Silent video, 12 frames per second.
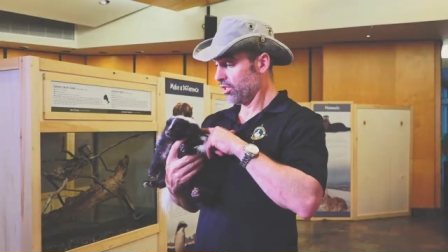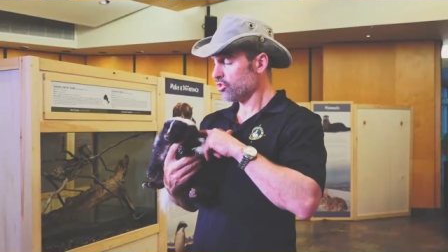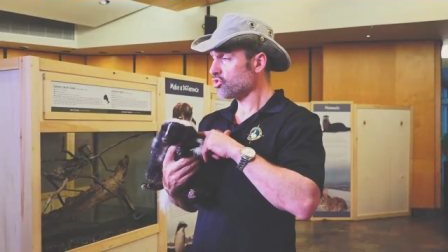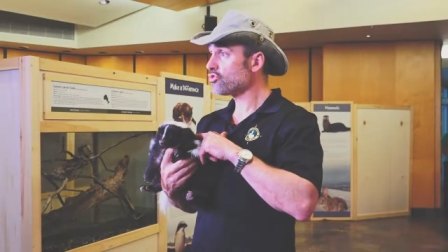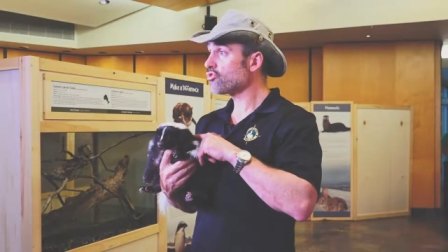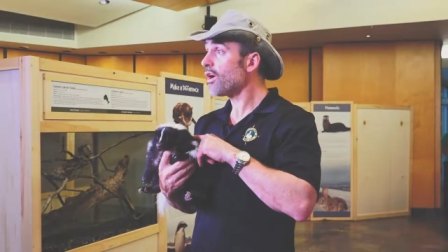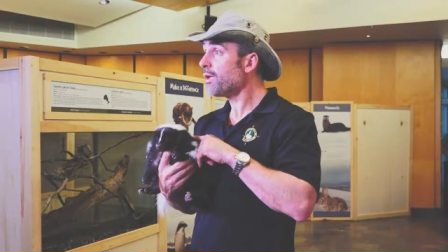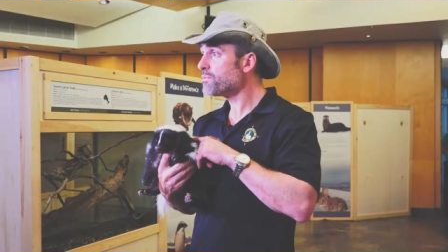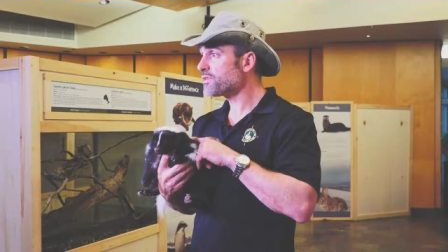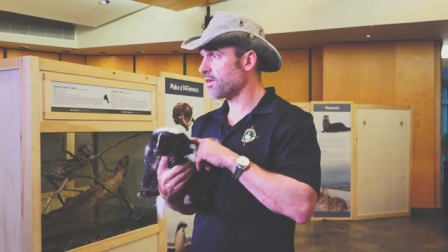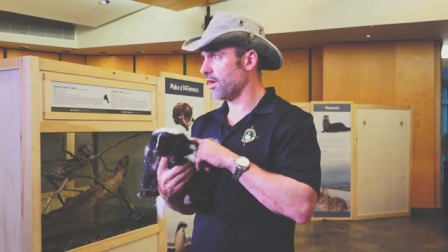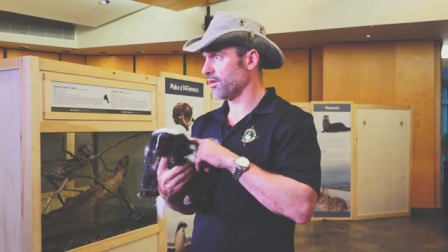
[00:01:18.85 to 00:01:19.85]
Striped
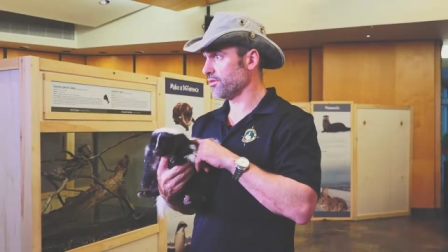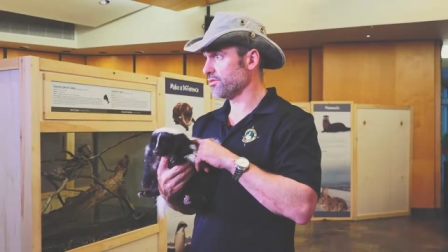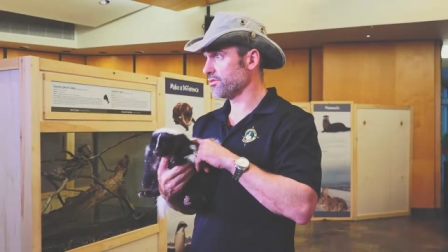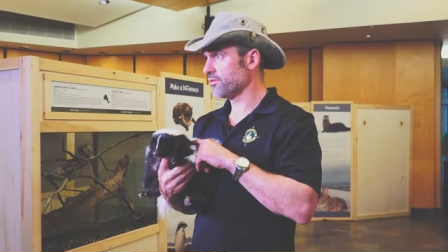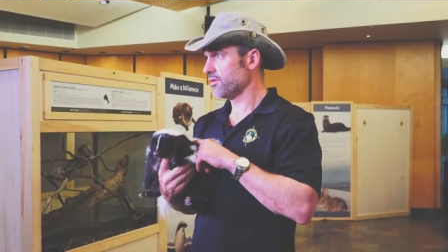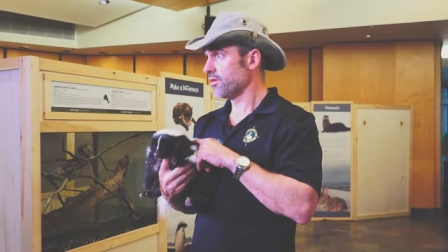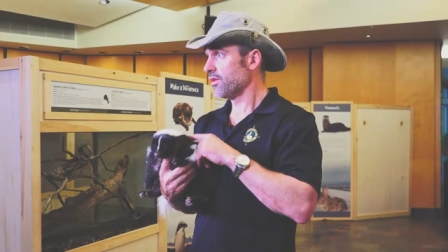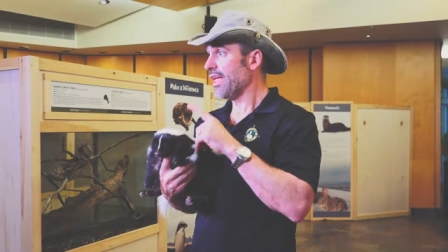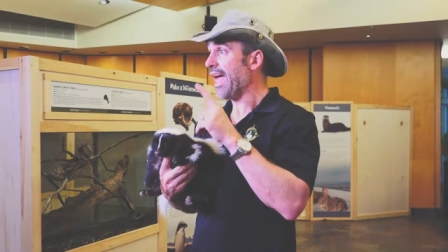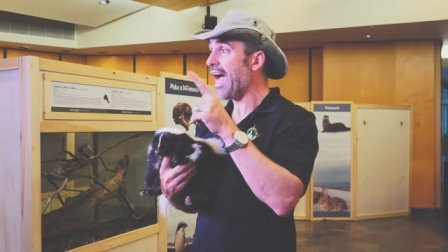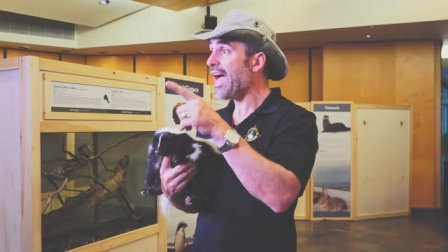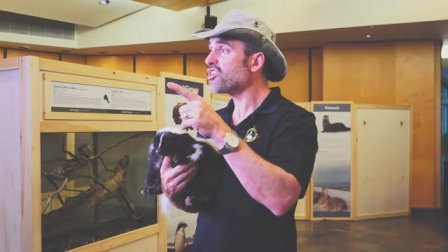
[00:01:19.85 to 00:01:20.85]
skunks
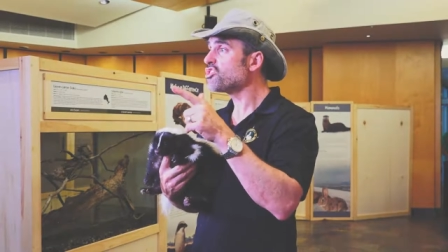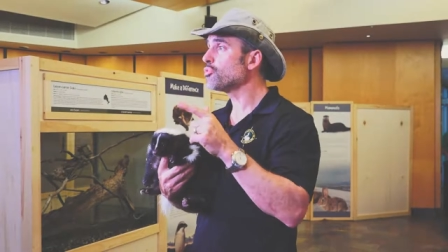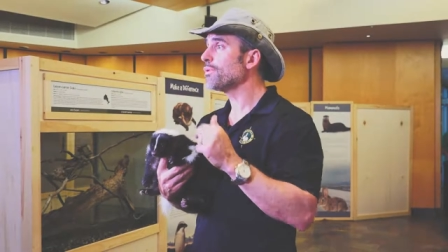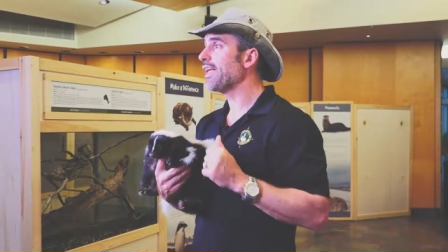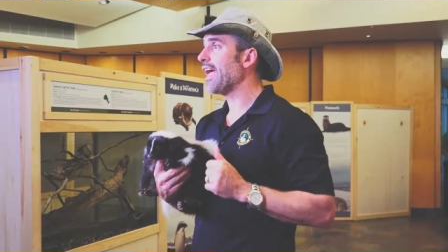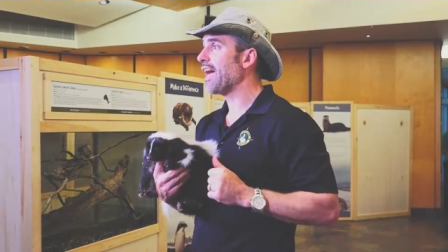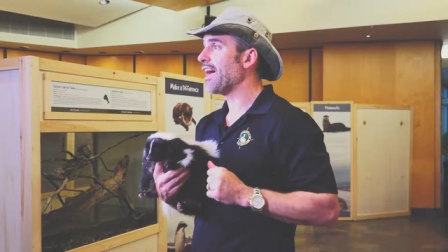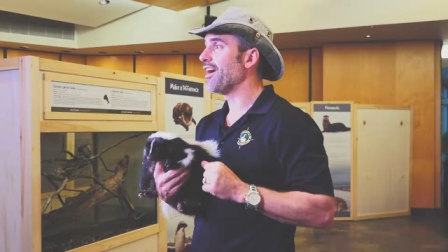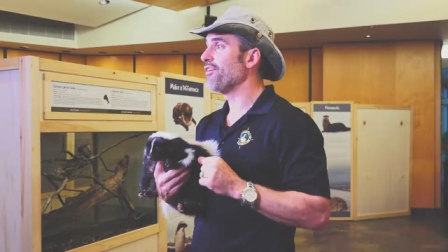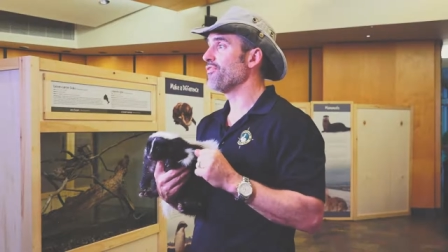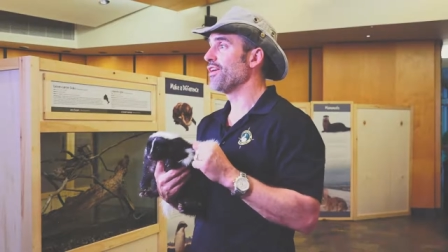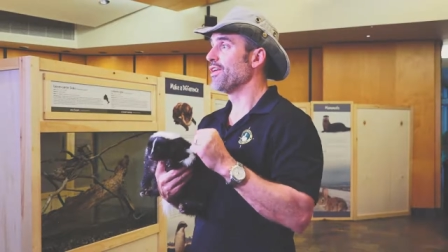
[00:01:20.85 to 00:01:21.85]
actually
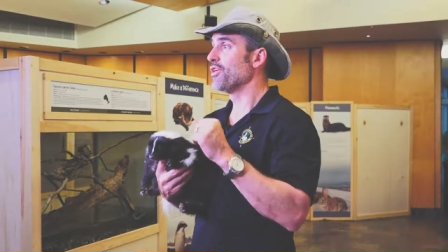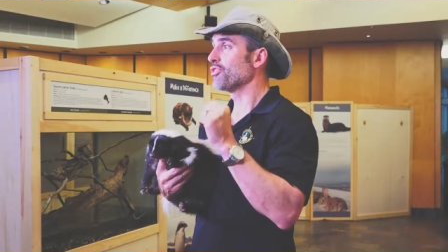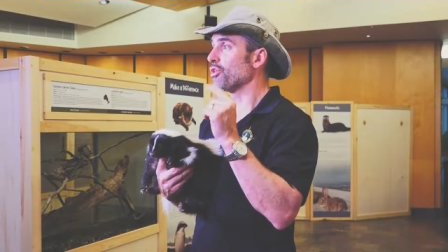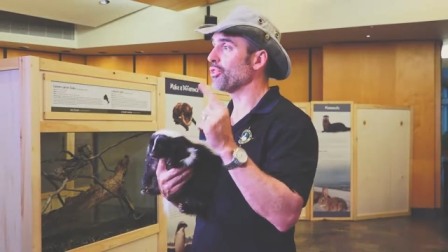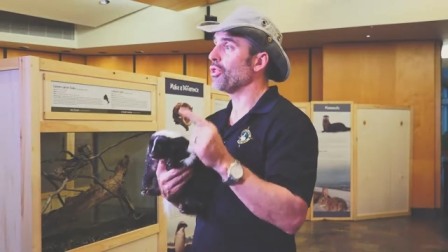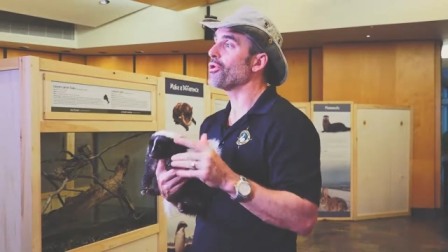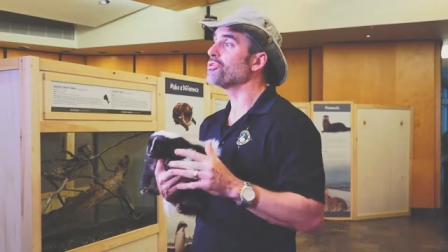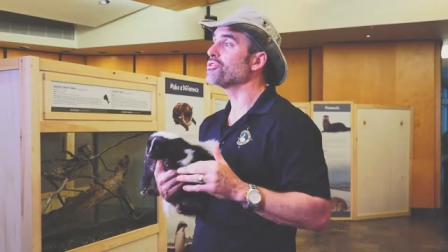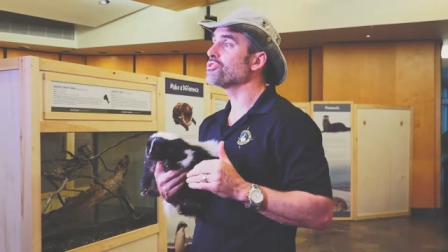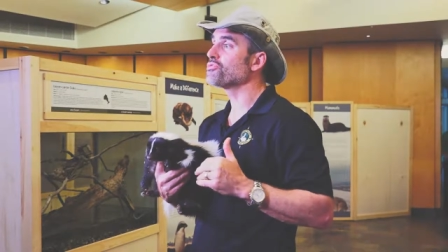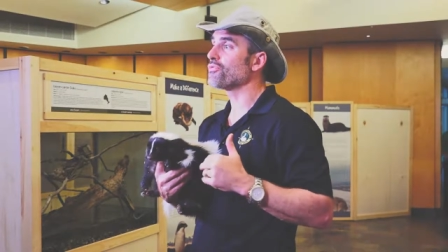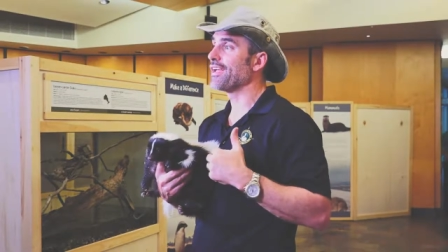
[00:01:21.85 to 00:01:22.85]
have the
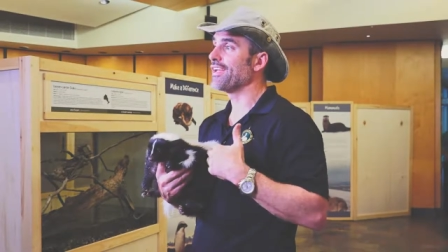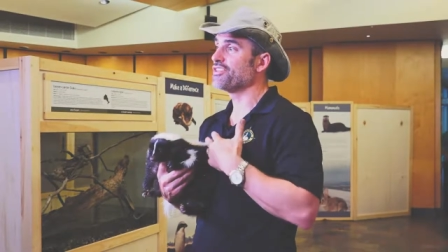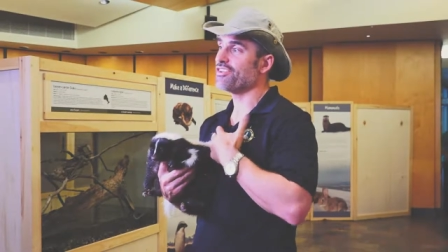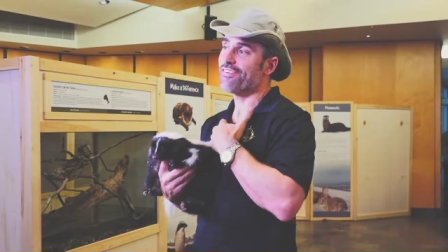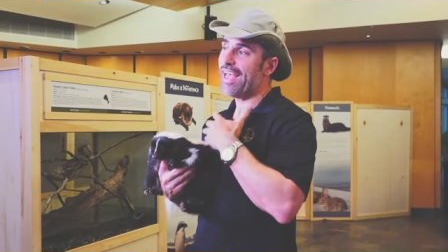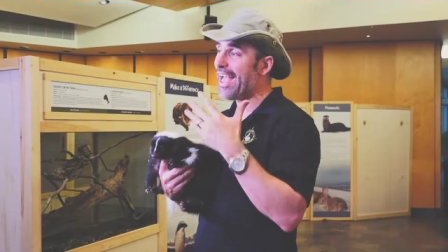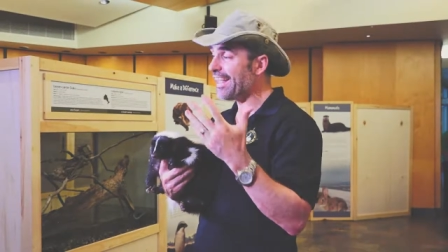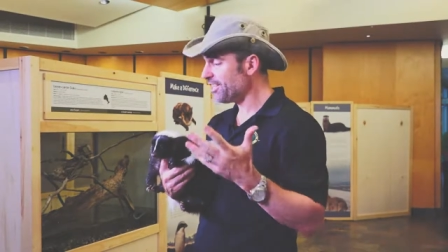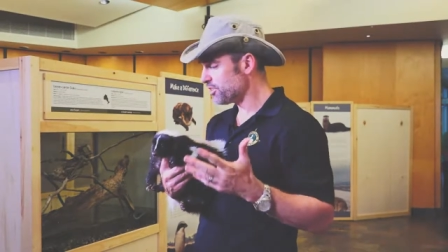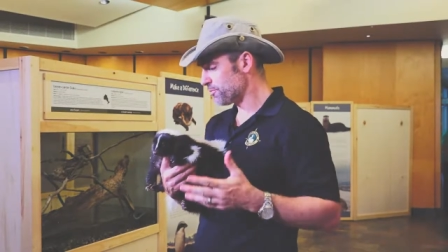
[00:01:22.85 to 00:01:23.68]
largest range of any